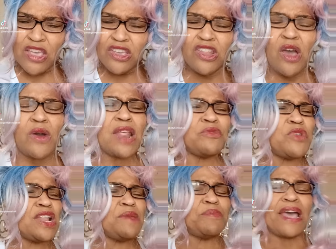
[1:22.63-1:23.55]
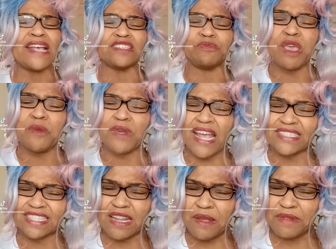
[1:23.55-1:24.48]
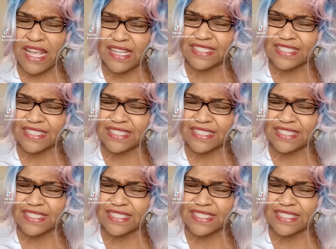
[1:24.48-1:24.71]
You know what? It really blessed me when I sit up there